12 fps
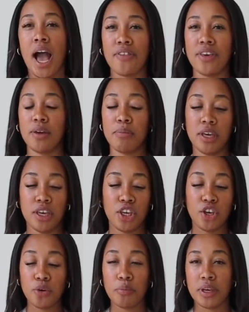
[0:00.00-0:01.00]
I think it'd be a
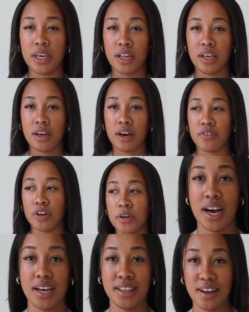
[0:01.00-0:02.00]
cute bikini cover.
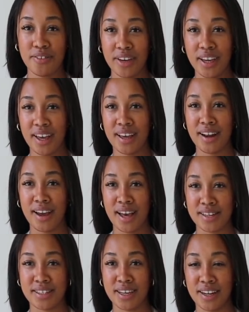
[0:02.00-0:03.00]
I love it and I
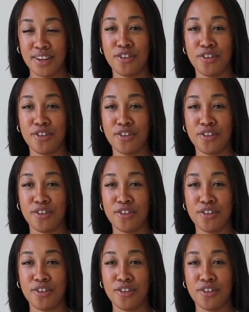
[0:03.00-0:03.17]
had to get it.